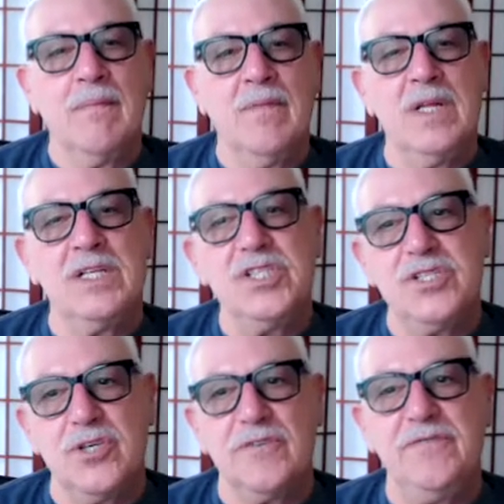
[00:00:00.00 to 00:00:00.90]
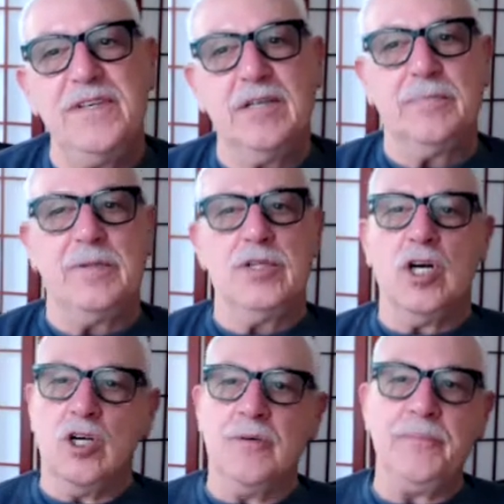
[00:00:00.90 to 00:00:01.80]
not just her fear, but
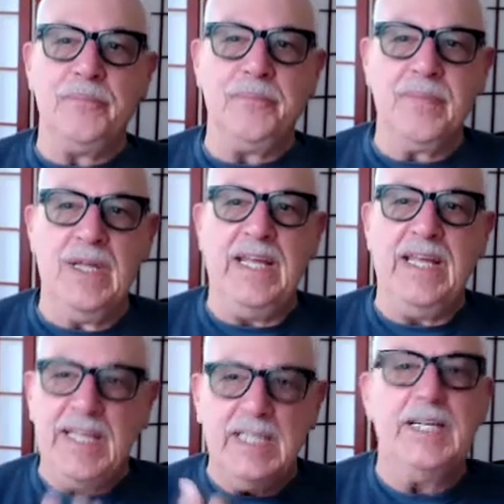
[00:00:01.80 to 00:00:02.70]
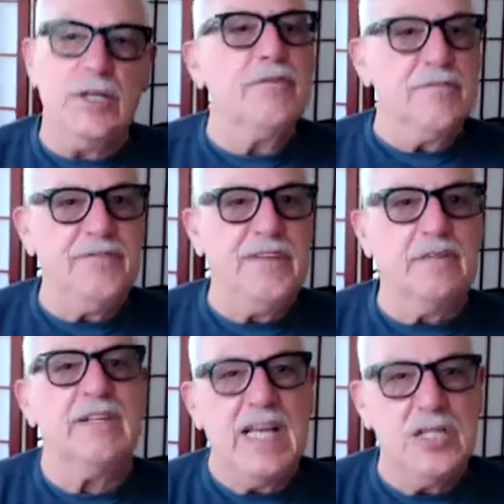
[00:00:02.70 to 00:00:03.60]
her healing her fear
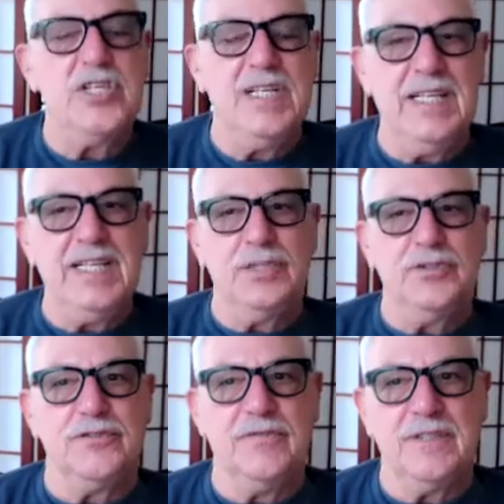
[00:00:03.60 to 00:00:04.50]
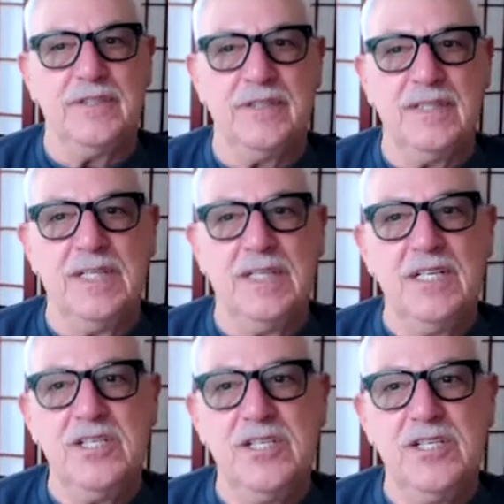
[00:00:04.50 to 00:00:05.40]
and how she healed her fear.
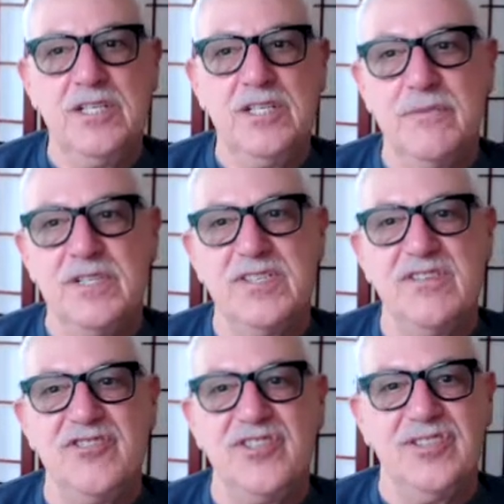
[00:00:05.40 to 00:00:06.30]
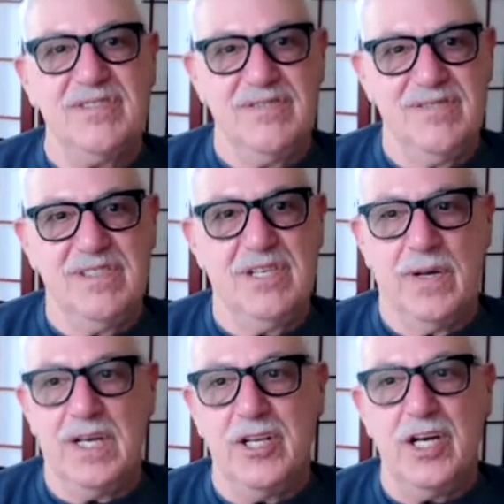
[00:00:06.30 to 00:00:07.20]
She listed going on
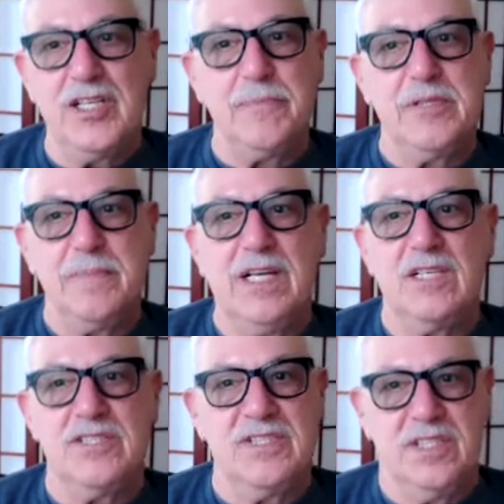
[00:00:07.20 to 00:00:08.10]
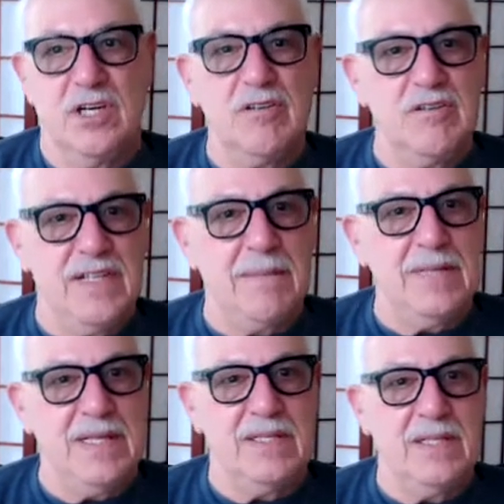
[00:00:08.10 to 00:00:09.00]
hospice, because to her that
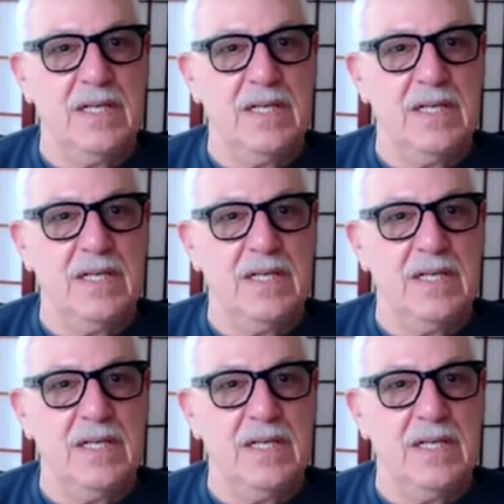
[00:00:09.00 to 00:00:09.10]
meant